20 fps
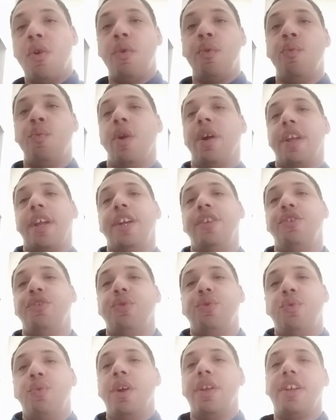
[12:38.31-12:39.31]
What can
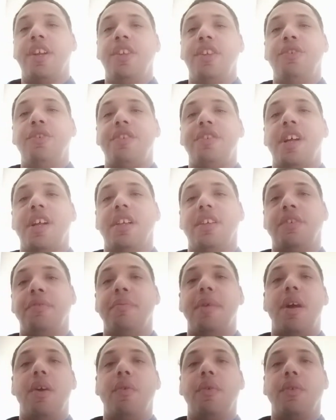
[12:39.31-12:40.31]
you tell us
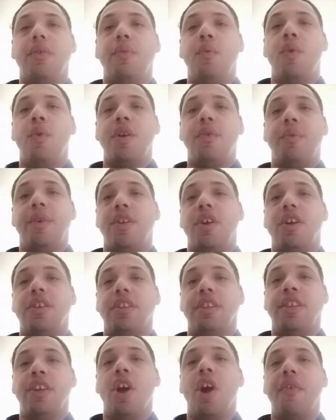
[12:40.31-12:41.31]
about what went on
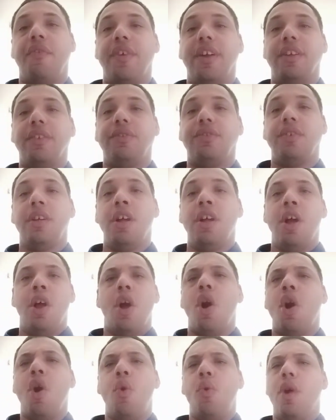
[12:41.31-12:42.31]
in the offense?
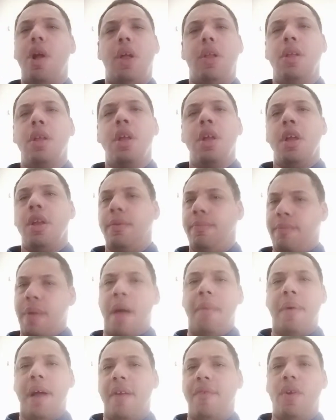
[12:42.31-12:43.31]
Oh, well,
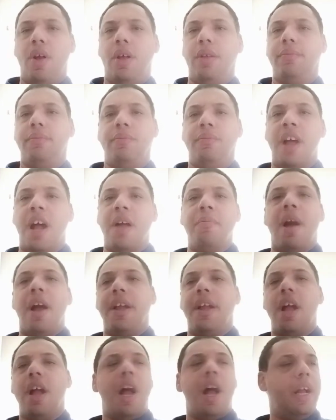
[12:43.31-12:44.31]
not my fault, not
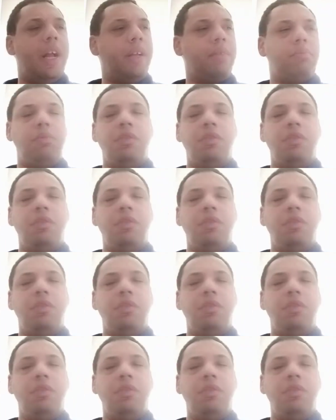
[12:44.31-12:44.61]
my guy.